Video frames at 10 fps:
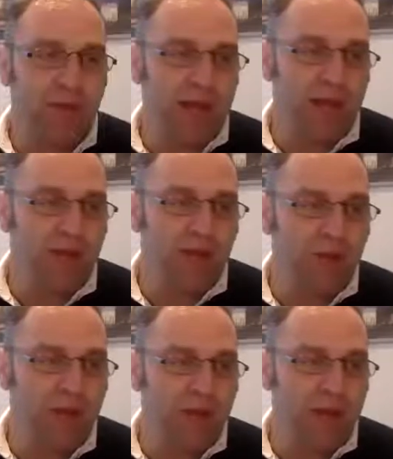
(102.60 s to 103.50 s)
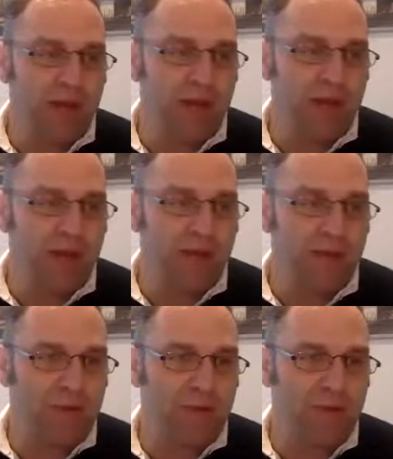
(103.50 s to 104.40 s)
after
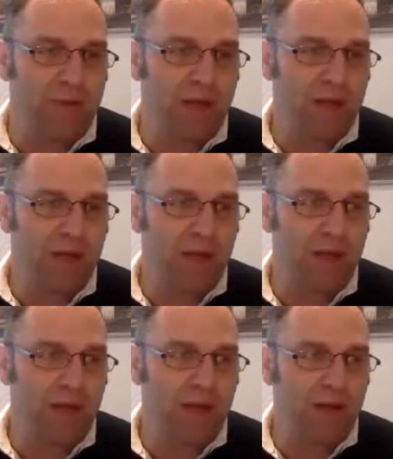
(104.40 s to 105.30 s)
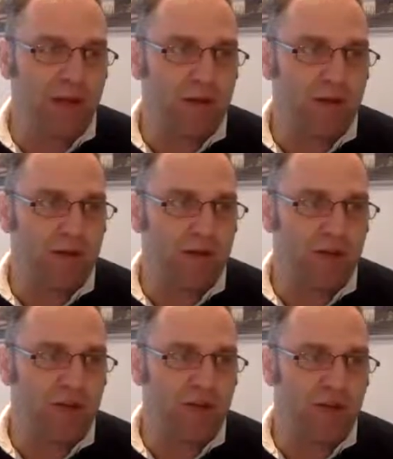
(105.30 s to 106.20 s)
completing a
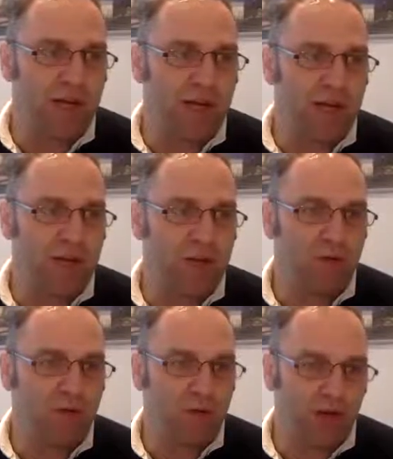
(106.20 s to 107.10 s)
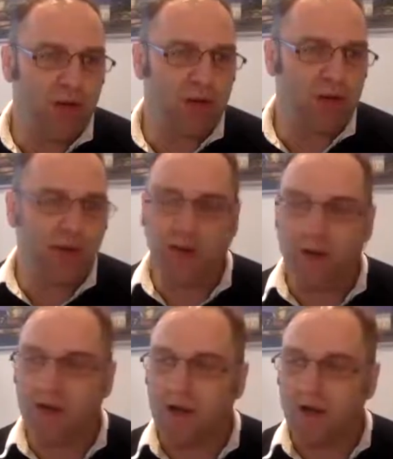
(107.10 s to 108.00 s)
PhD or doctorate
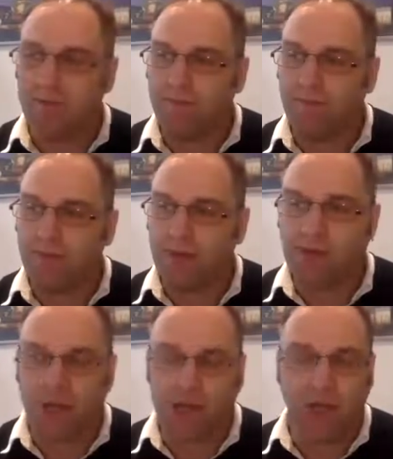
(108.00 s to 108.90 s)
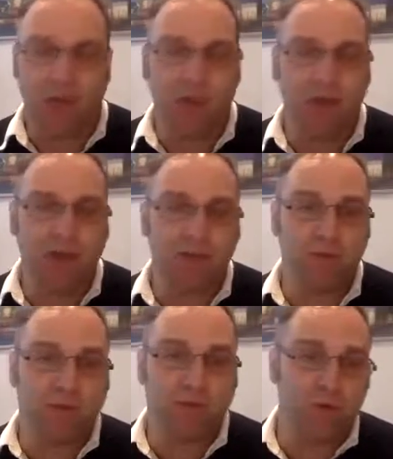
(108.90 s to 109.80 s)
in economics
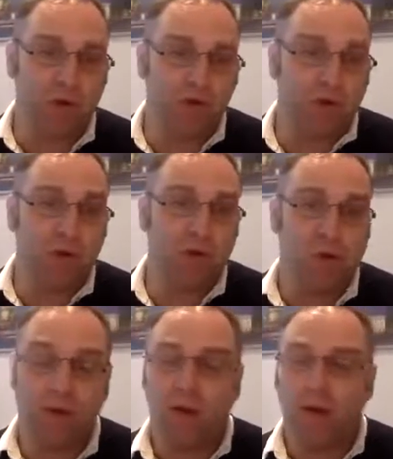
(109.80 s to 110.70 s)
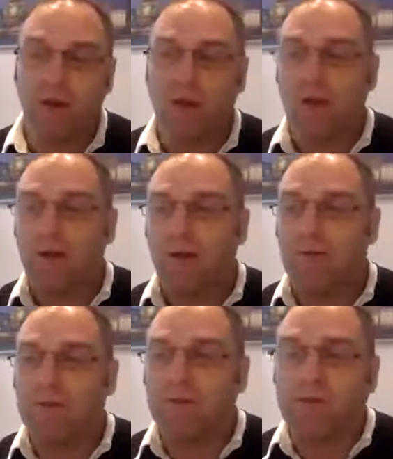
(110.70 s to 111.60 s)
with a focus on
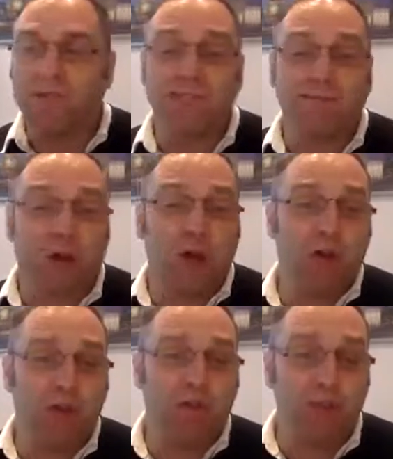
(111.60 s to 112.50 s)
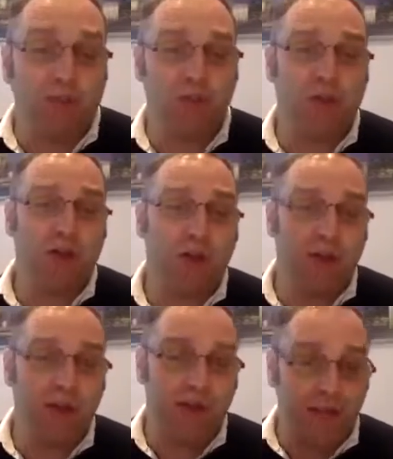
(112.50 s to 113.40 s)
business model innovation
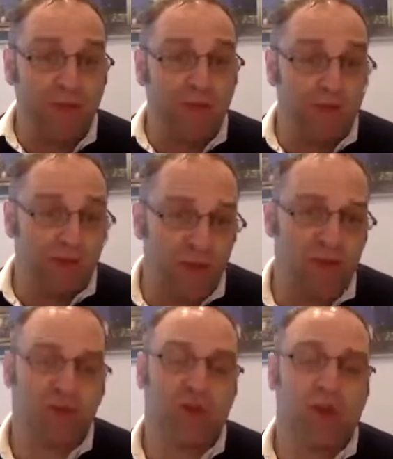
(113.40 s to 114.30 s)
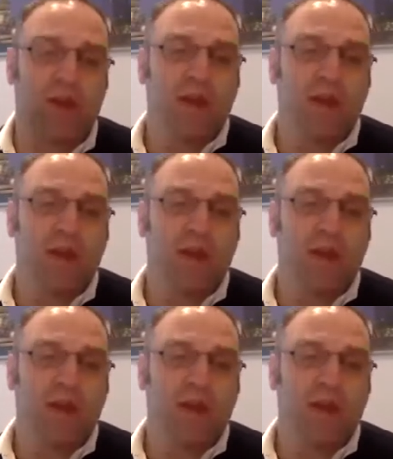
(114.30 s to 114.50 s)
in this industry,